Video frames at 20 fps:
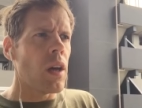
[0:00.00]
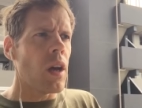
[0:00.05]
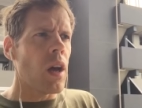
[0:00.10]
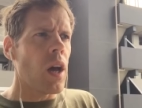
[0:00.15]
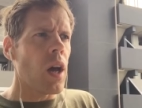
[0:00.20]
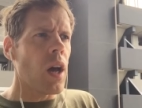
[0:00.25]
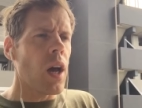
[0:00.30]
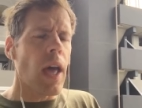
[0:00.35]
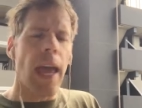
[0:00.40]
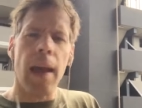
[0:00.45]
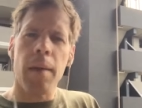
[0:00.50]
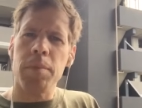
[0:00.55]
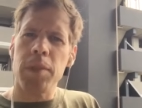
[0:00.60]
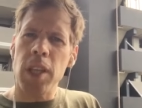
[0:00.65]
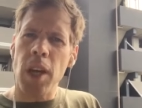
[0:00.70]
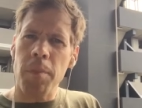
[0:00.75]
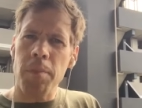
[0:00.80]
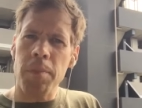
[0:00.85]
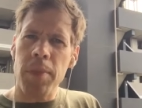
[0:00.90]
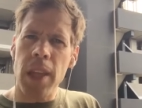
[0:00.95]
uh, amped
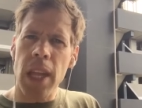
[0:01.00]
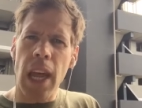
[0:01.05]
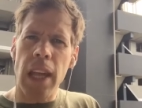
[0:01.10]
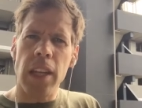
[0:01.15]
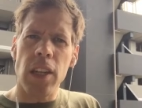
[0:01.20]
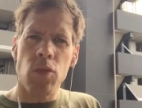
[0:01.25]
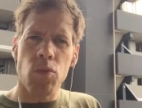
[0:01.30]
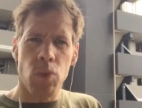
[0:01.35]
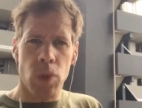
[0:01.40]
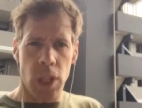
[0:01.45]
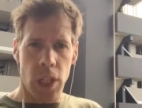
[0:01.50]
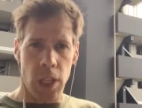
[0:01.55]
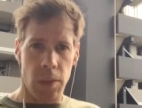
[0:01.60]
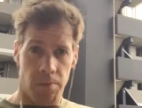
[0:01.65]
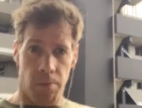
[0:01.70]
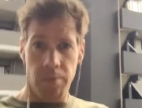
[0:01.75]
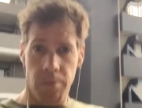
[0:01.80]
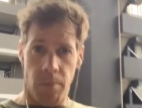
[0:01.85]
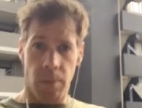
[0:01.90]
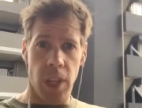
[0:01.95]
up that I didn't really
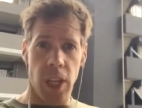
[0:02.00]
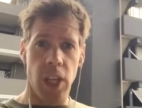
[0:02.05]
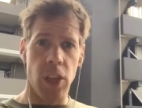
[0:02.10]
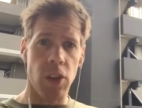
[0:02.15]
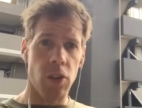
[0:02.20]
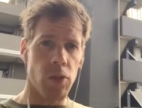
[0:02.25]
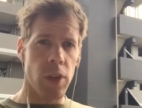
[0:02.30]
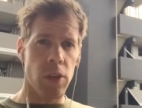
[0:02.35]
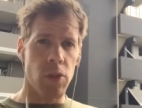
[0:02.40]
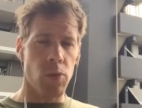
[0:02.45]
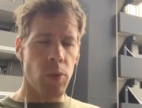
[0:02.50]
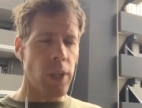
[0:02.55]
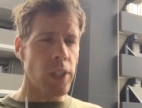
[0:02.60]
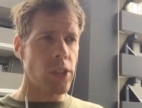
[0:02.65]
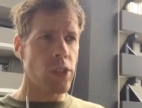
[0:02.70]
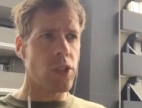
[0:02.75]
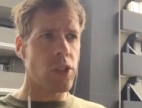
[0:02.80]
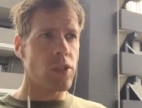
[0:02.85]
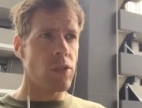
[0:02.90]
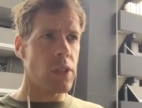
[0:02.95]
hear it or
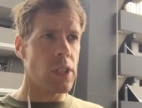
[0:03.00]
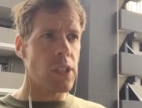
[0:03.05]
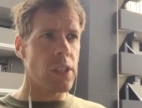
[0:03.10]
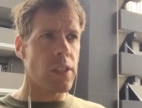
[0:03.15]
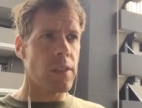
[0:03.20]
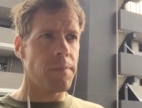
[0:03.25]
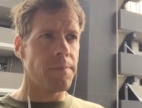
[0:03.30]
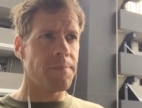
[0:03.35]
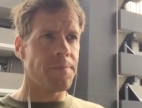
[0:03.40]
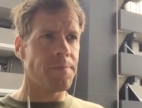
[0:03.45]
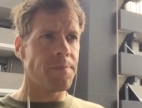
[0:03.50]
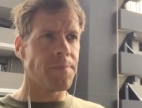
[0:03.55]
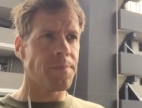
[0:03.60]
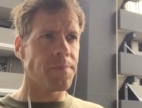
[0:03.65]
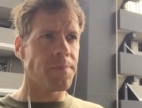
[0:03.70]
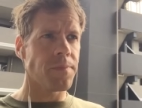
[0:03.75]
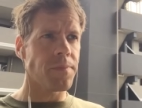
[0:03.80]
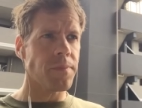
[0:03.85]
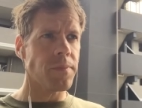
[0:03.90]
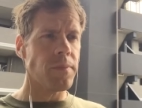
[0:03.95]
register it.
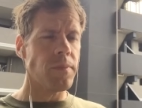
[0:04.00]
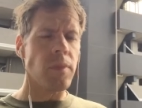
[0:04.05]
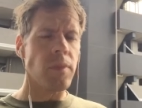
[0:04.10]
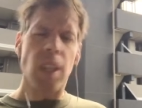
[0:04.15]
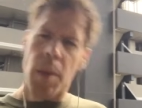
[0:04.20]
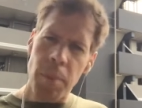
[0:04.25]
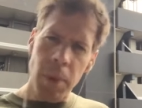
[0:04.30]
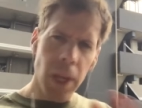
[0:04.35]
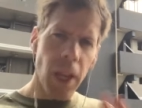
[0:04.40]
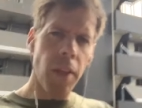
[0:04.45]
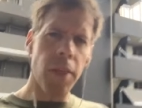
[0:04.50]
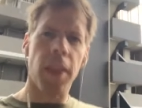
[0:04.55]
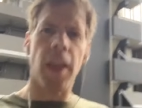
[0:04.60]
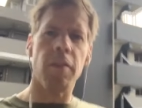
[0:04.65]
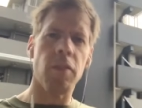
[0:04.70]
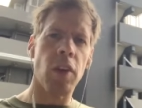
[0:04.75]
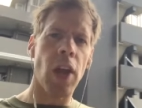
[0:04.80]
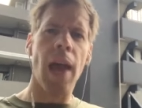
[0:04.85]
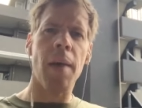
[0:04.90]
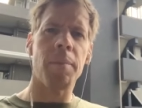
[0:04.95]
But nothing
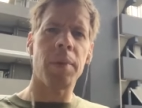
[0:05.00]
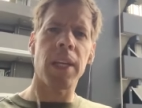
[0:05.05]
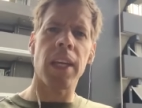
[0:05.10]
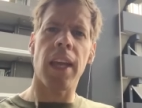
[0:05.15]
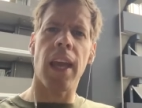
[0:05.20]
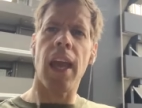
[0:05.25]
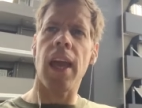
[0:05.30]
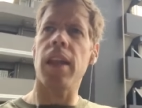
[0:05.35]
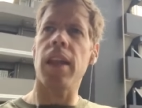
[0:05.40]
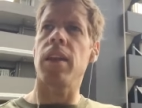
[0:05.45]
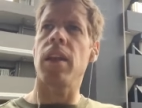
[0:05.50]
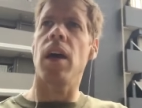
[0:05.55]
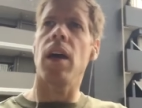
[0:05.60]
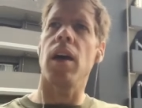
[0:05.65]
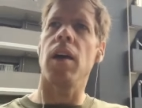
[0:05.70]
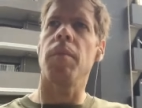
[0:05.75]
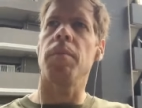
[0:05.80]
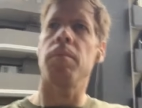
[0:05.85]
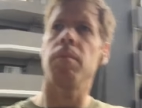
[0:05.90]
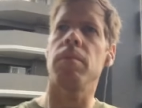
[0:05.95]
ever happened again.
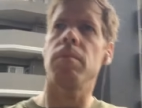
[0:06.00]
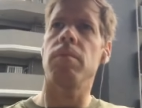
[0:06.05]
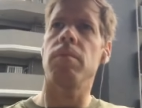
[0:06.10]
Um,